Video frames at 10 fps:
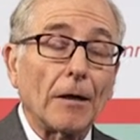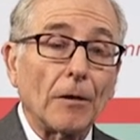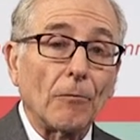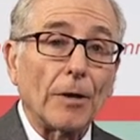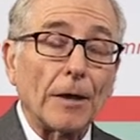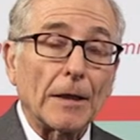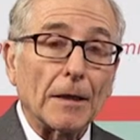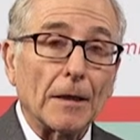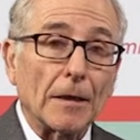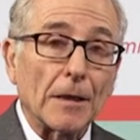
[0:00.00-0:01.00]
with
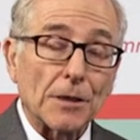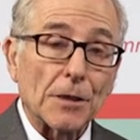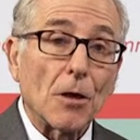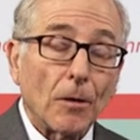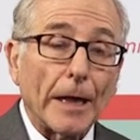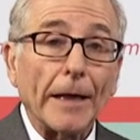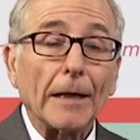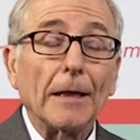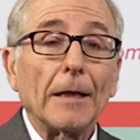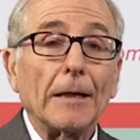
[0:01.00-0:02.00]
this NOAC
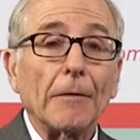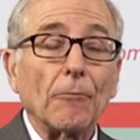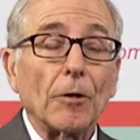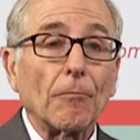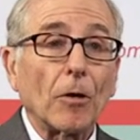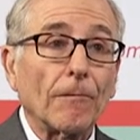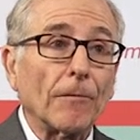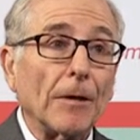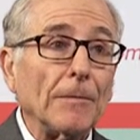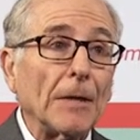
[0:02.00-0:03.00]
than with
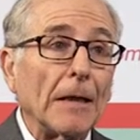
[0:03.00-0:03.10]
warfarin.